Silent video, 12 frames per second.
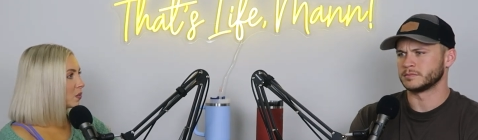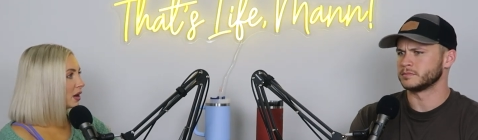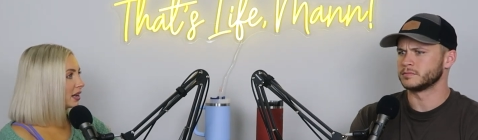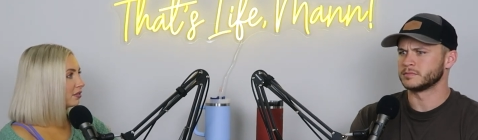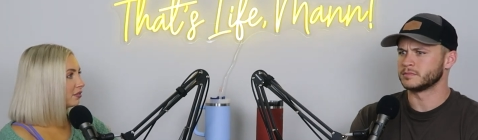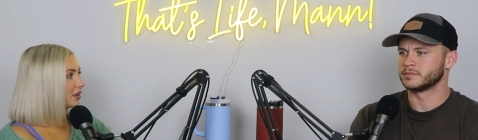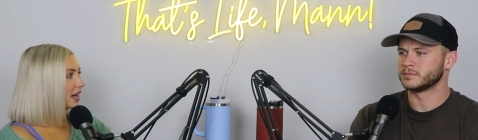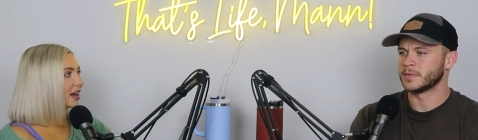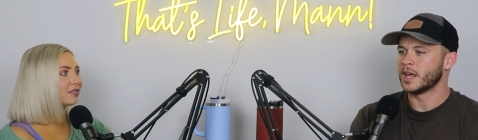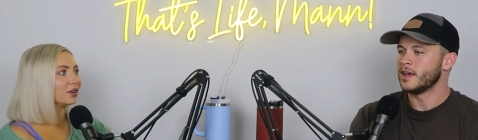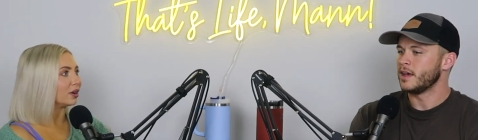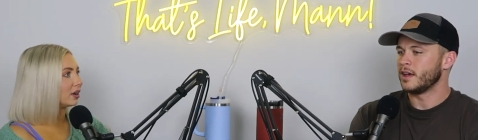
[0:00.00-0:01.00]
Speaker 1: and wife
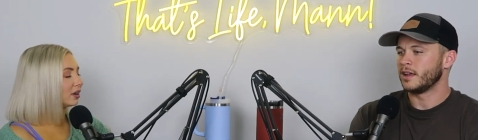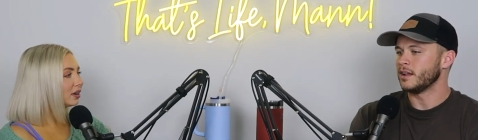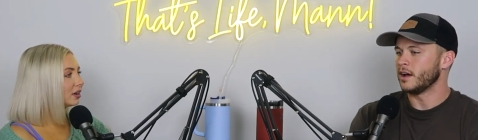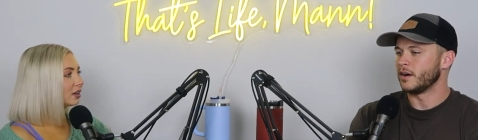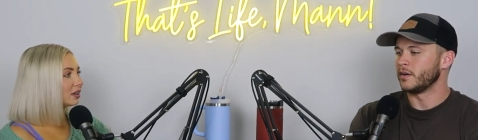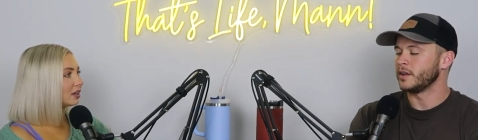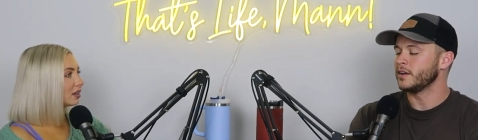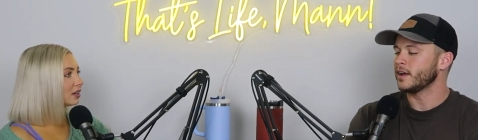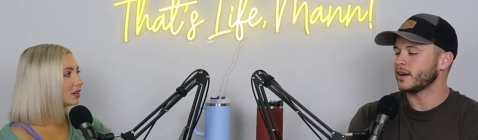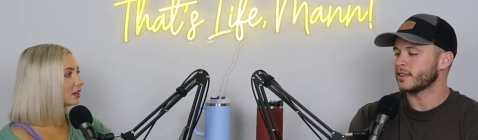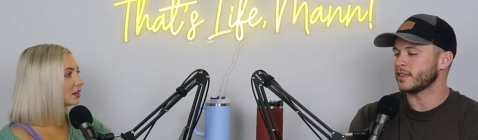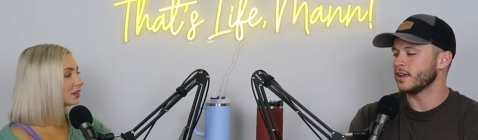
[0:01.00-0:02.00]
ever
Speaker 2: no and you
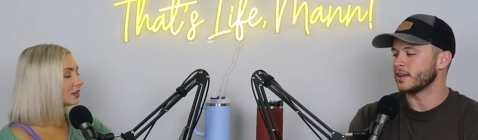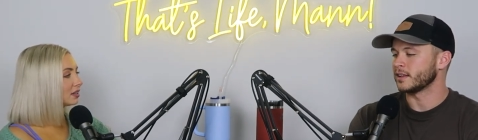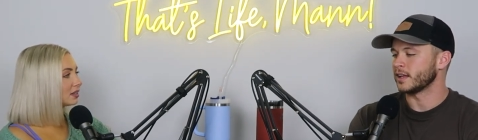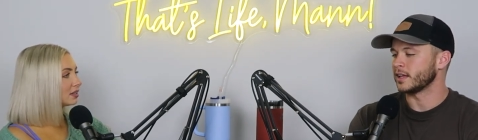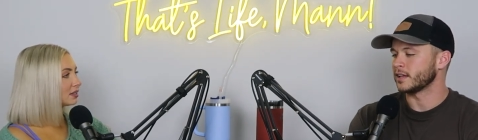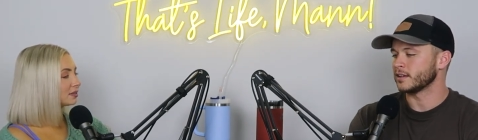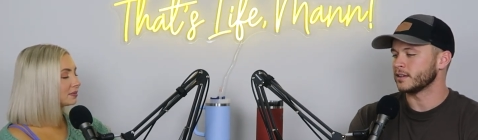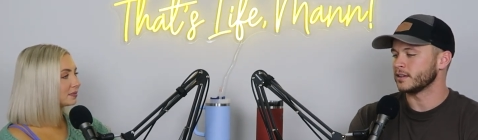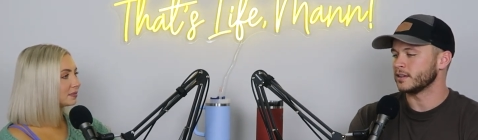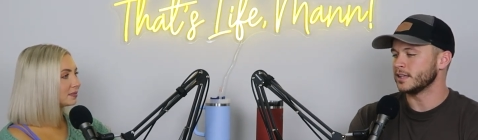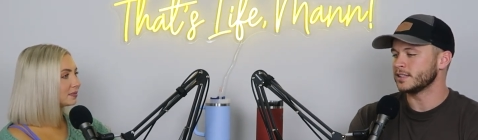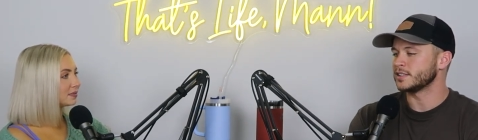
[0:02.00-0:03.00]
got to think like
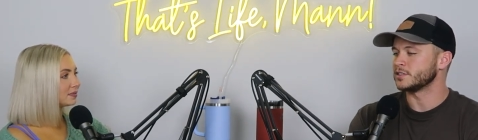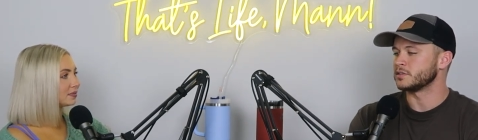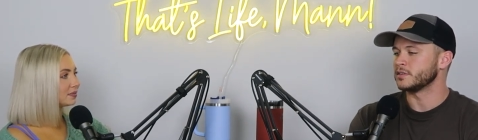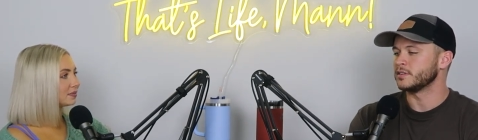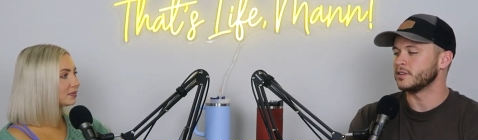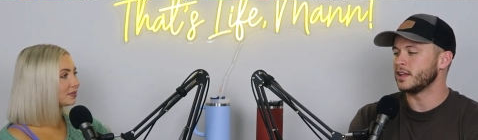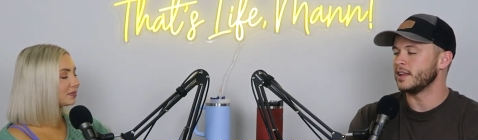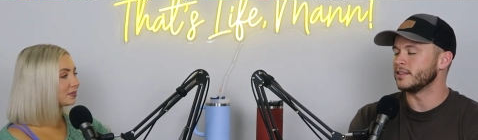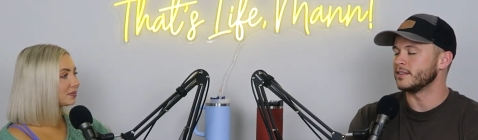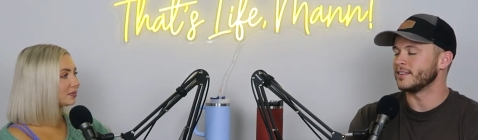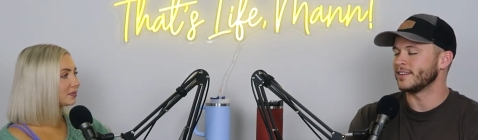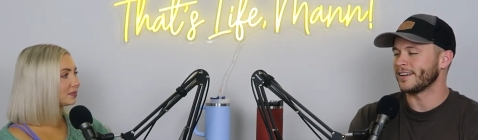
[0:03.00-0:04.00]
this is
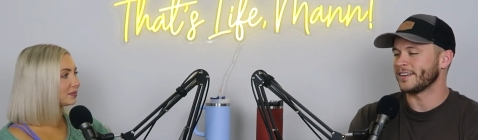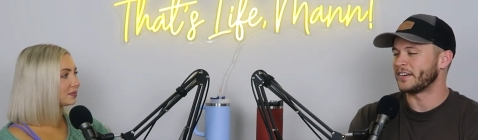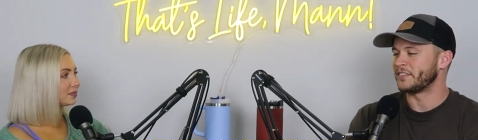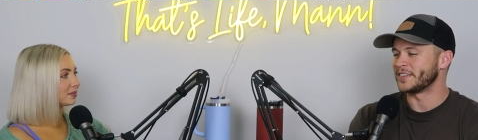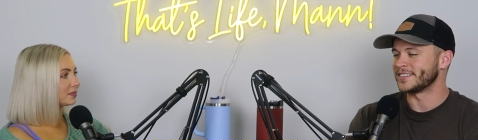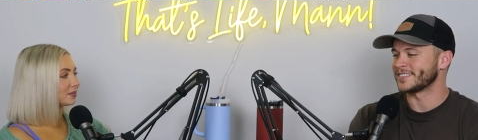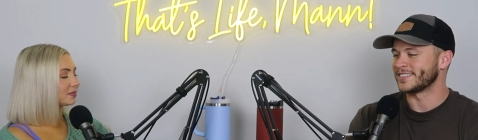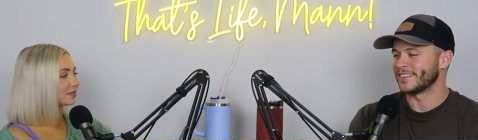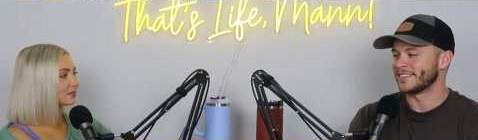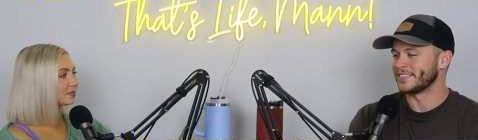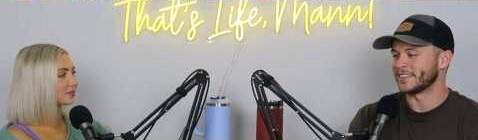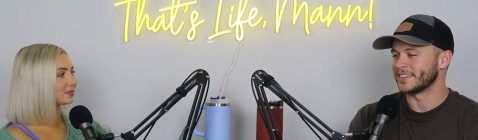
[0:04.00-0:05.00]
in i always
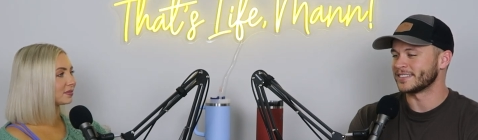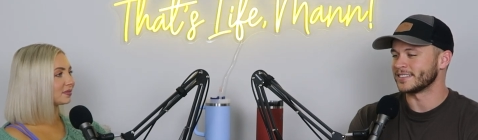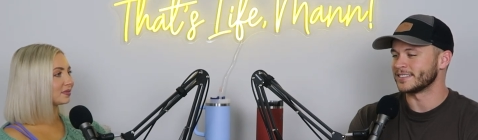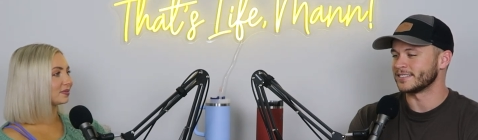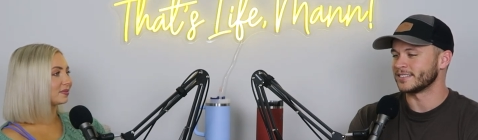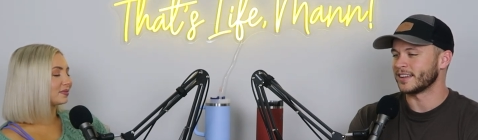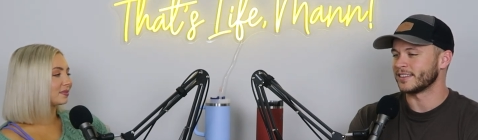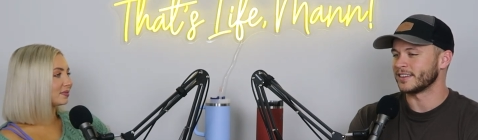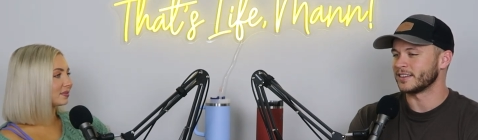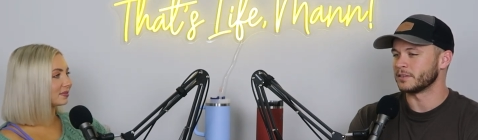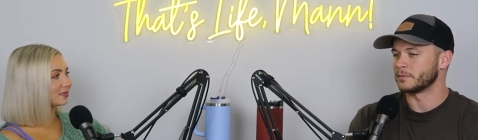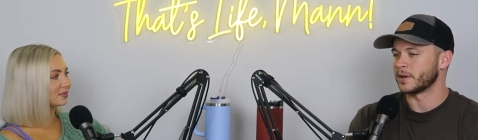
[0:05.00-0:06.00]
go to this and i
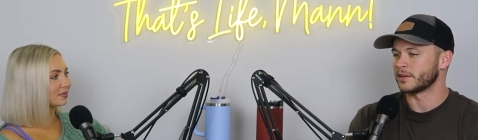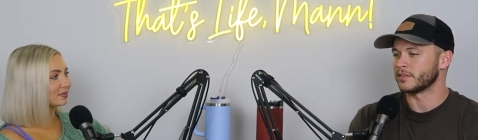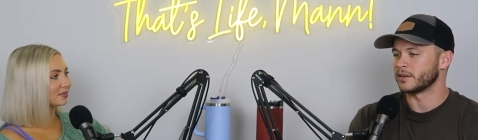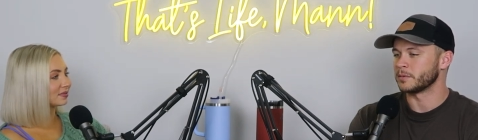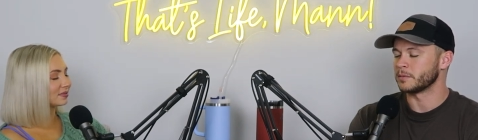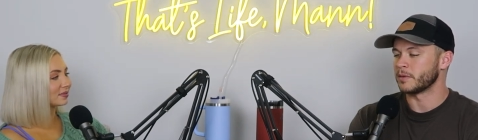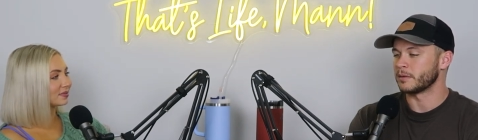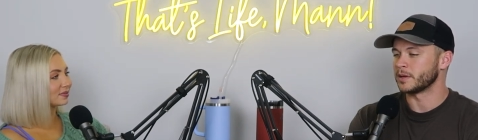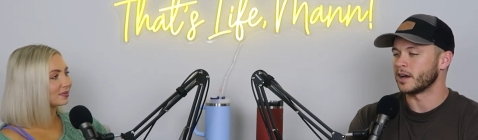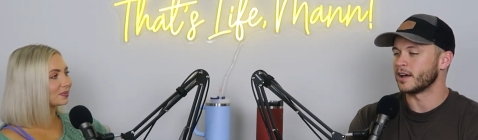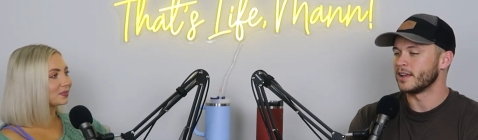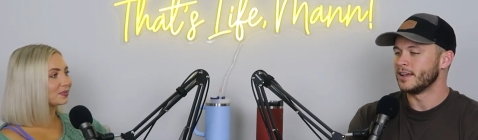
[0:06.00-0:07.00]
think you'll make fun of me maybe
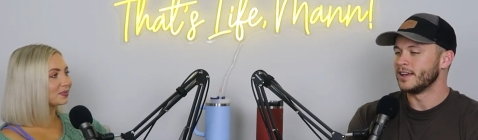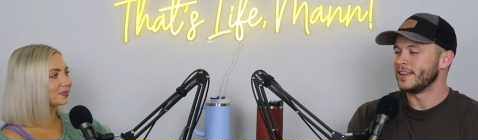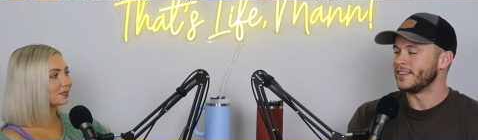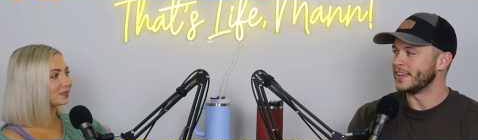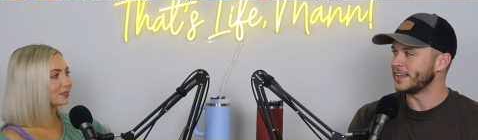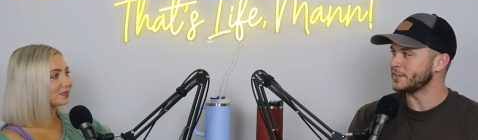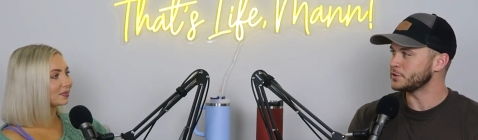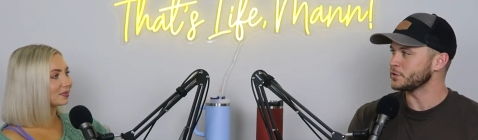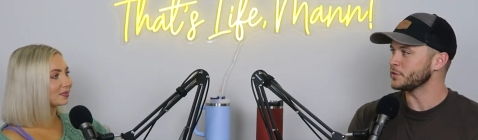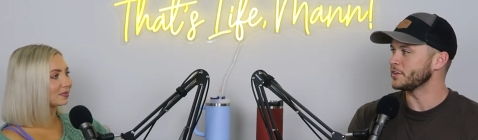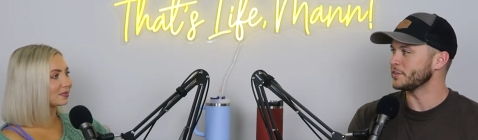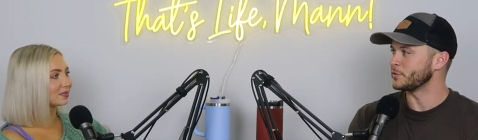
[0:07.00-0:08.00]
not the
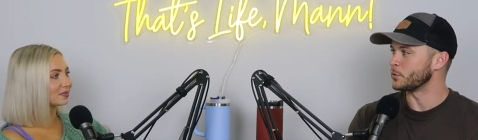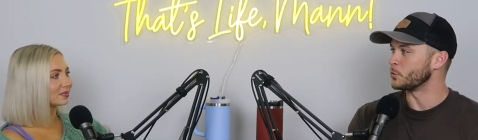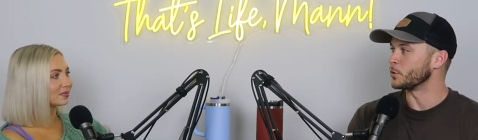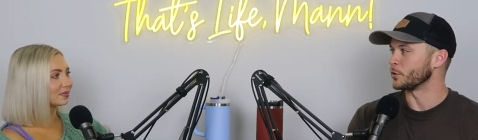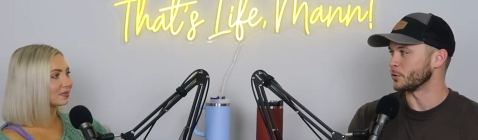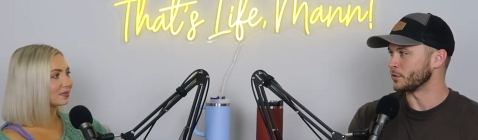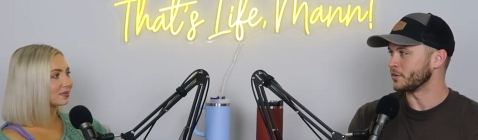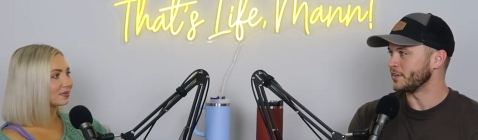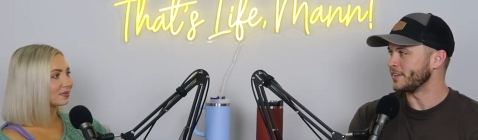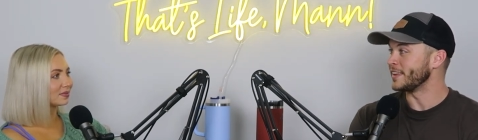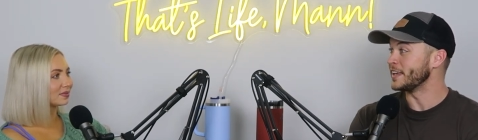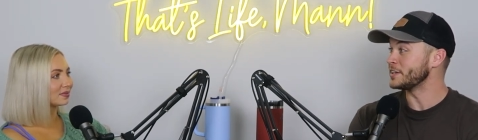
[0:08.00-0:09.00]
history of the world
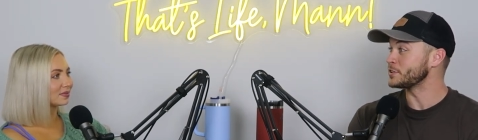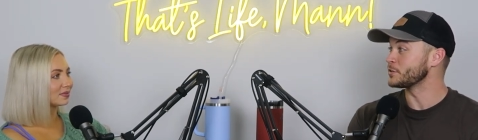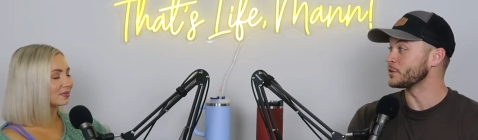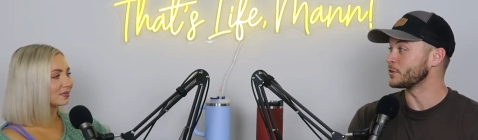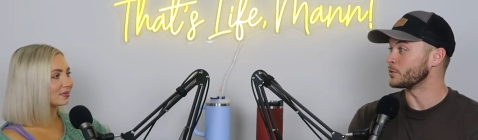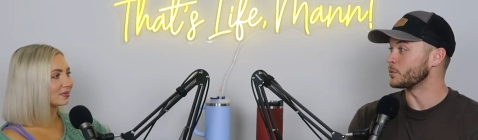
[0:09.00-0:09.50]
and the history of